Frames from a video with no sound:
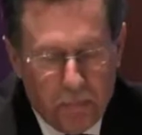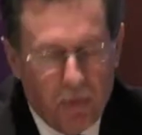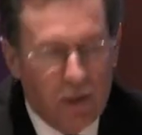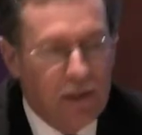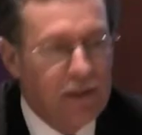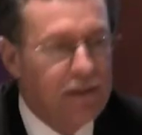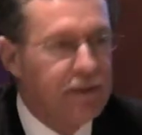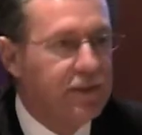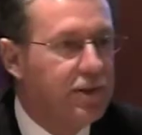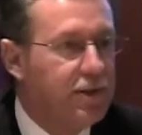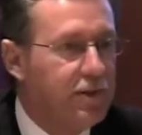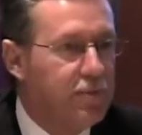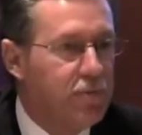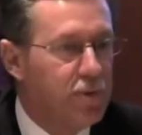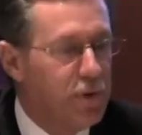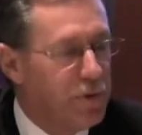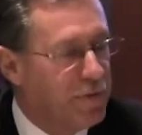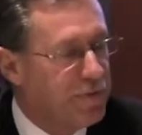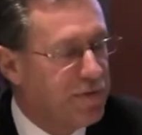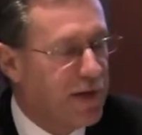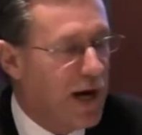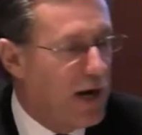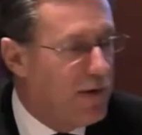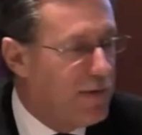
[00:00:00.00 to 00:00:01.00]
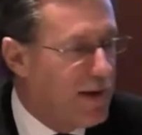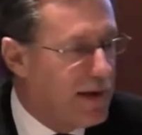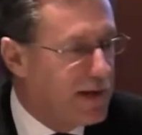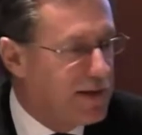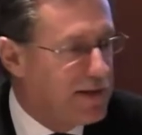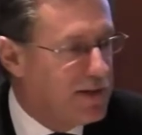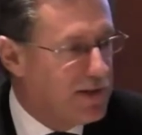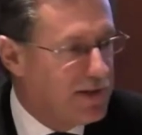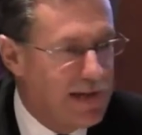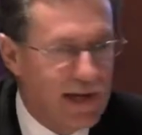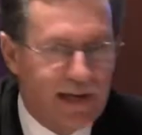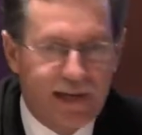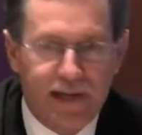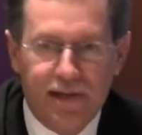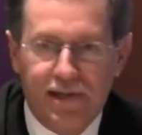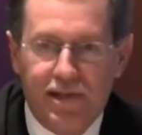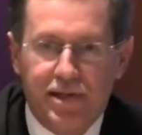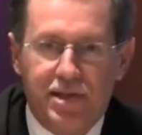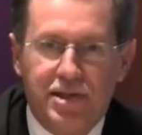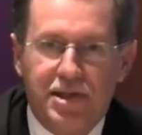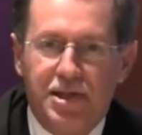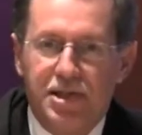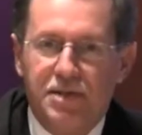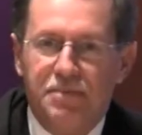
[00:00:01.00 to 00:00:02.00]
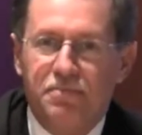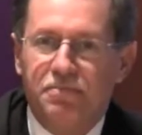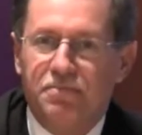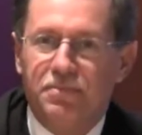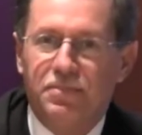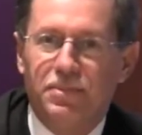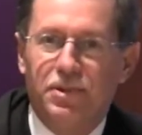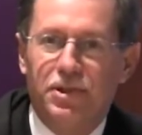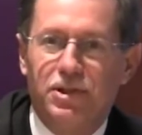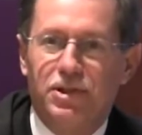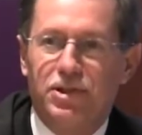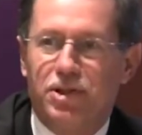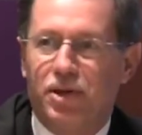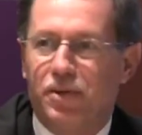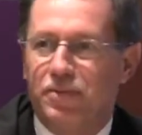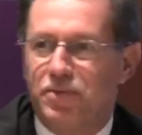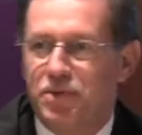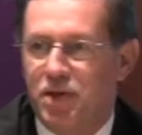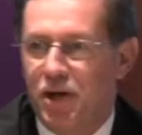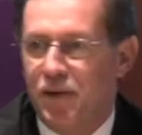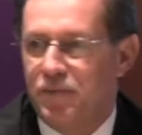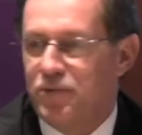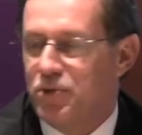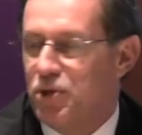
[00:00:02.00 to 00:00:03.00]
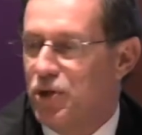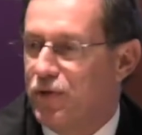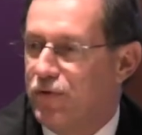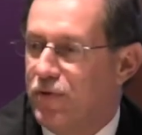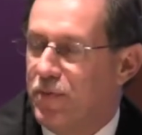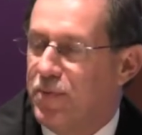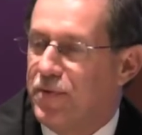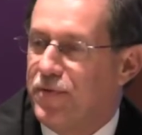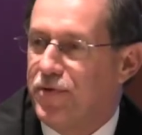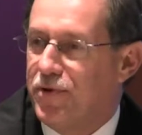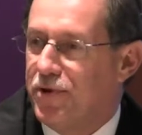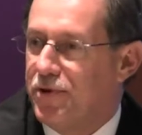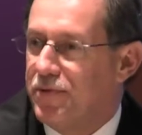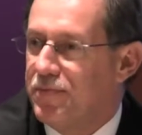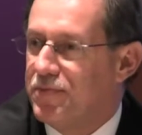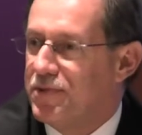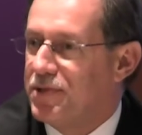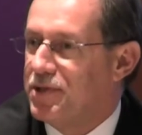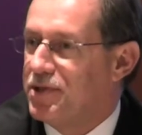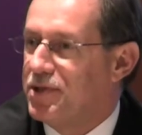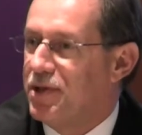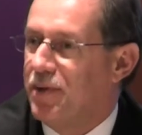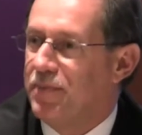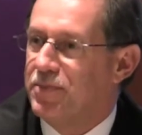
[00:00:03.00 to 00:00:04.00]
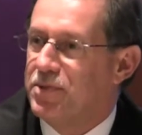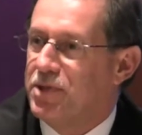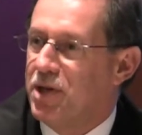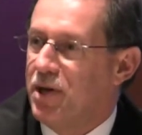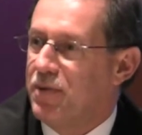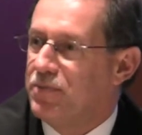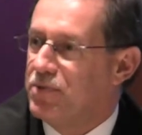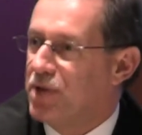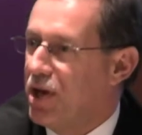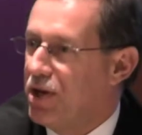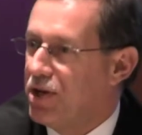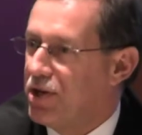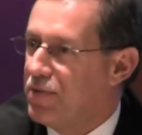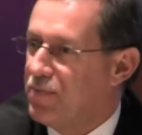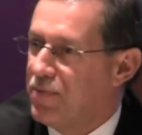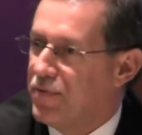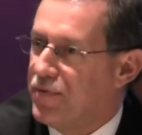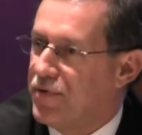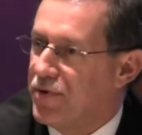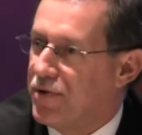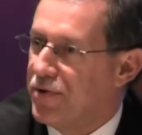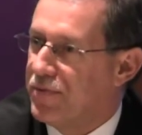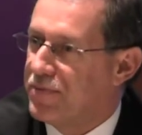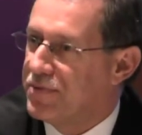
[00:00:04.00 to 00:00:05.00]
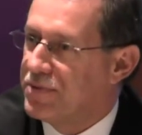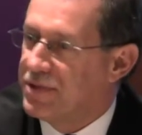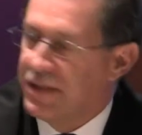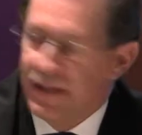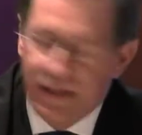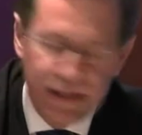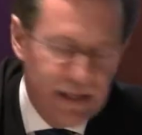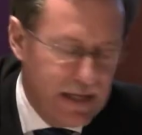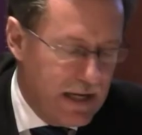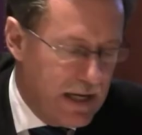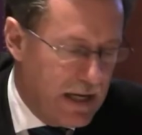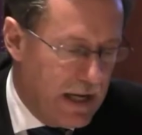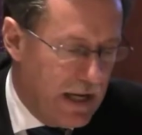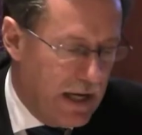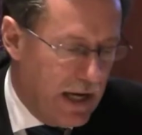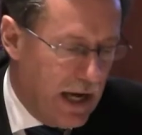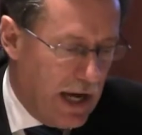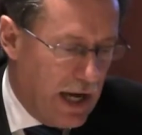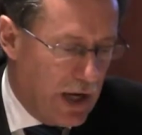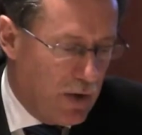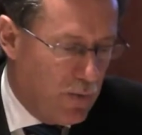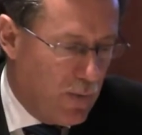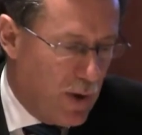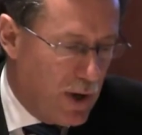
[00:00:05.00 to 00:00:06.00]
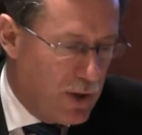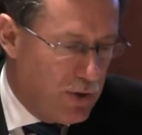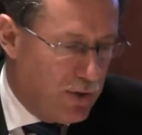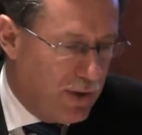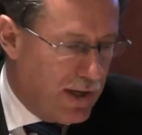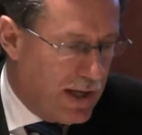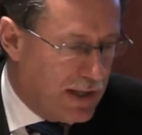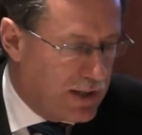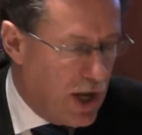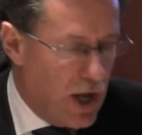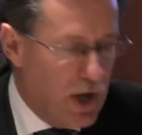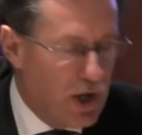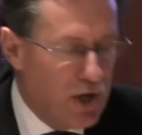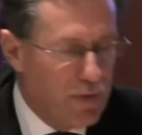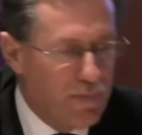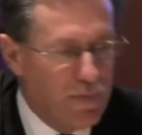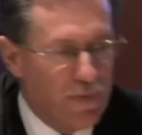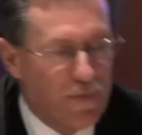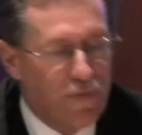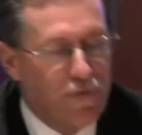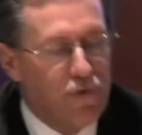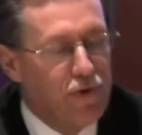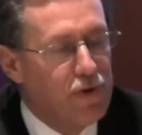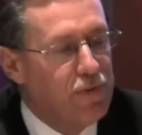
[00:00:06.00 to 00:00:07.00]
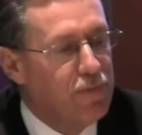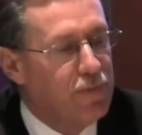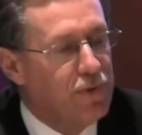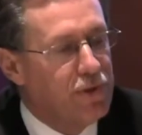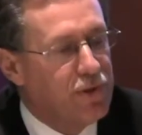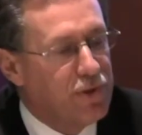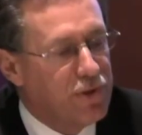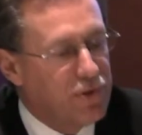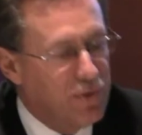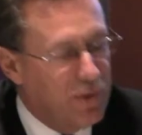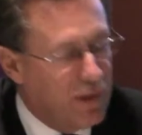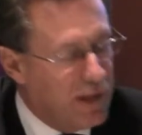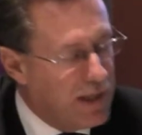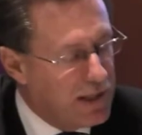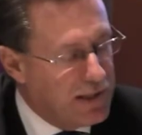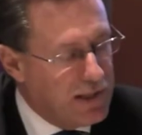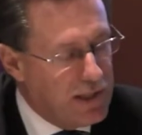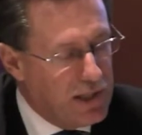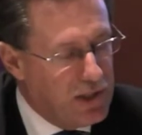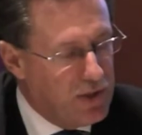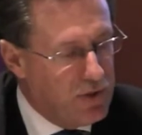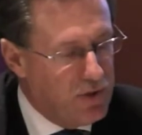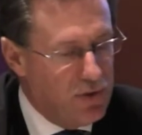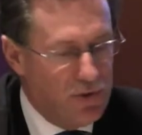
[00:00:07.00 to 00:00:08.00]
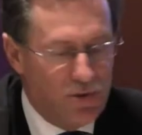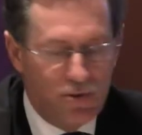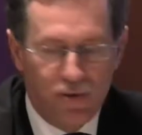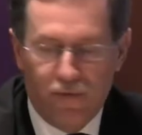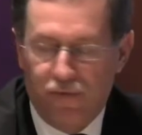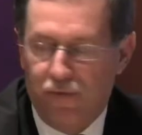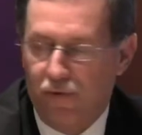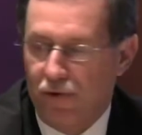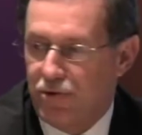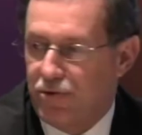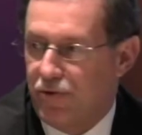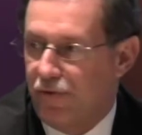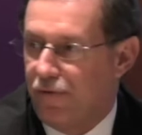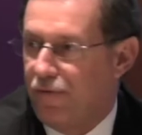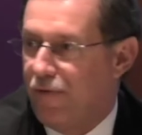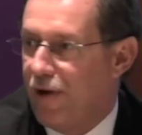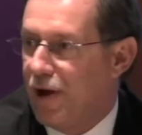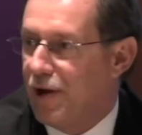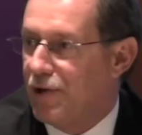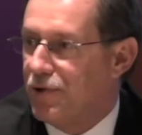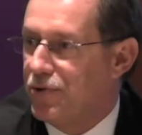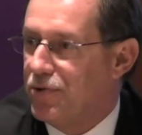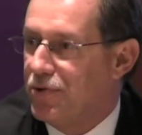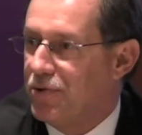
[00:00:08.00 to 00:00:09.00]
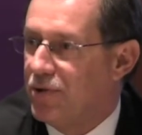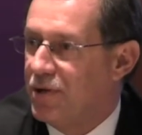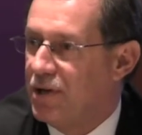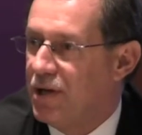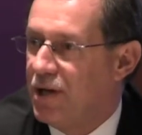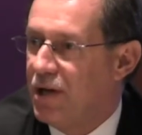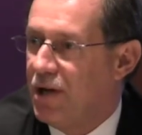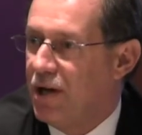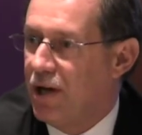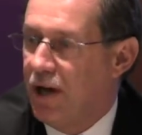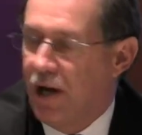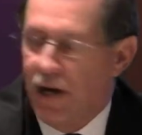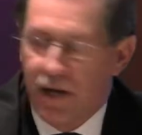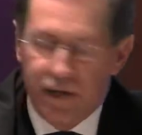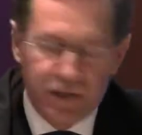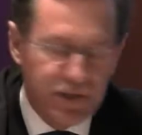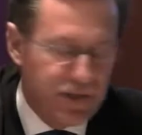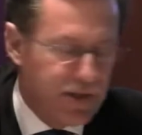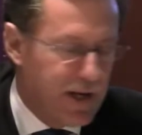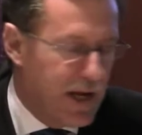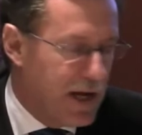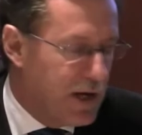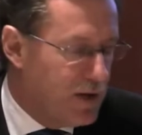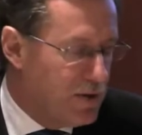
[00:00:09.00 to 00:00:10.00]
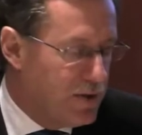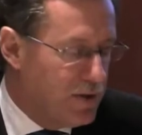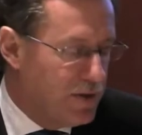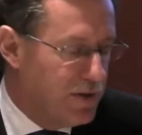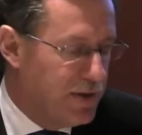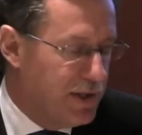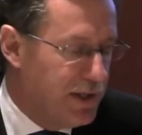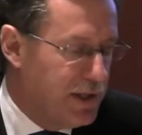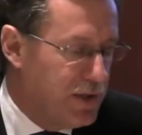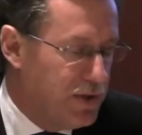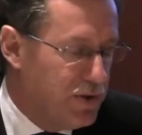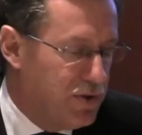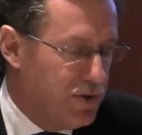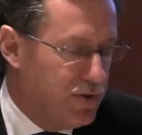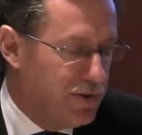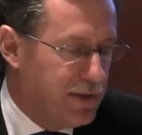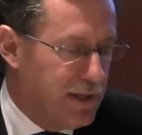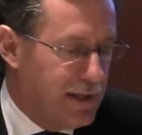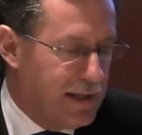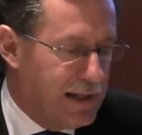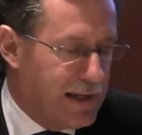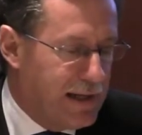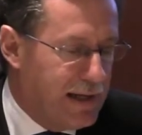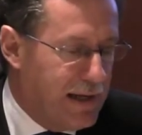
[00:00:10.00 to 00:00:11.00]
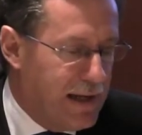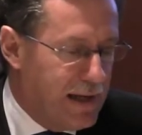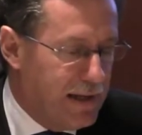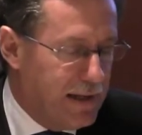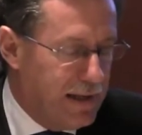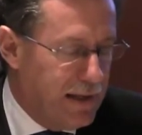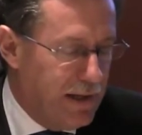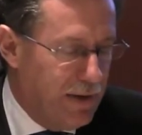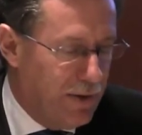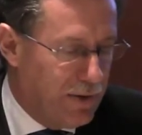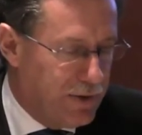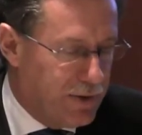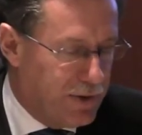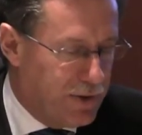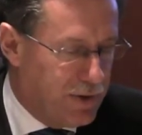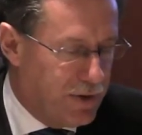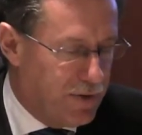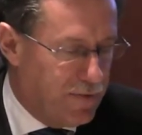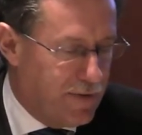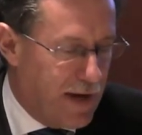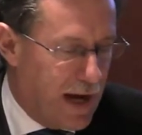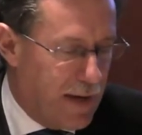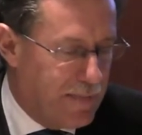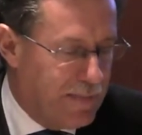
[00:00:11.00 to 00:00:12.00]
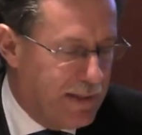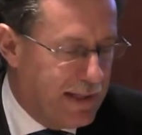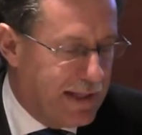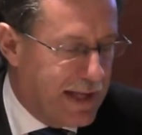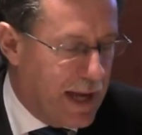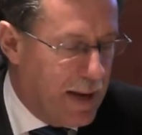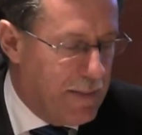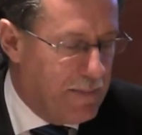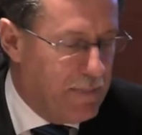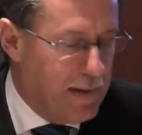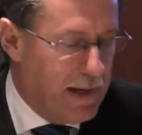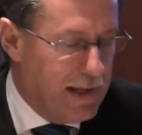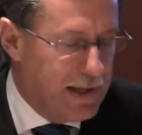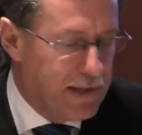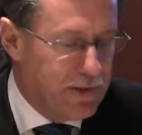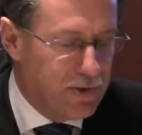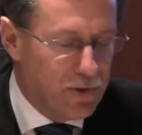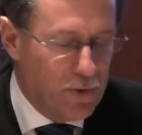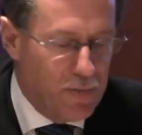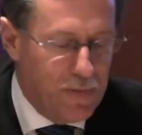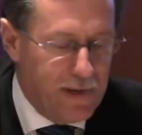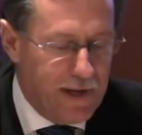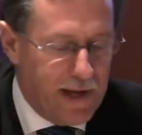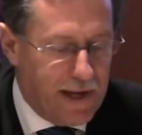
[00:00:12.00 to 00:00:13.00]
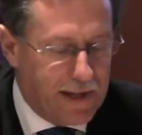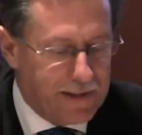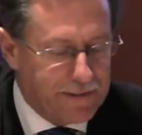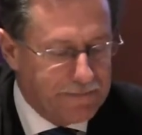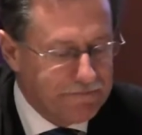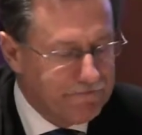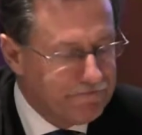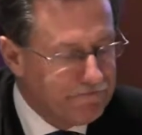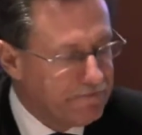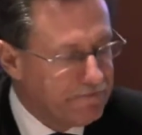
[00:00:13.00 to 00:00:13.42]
Well, board directors, like any team, sometimes overperforms, sometimes underperforms. And when you get underperformance, you get issues of loss of value, stakeholder issues, and clearly not a sort of happy camp place to be at.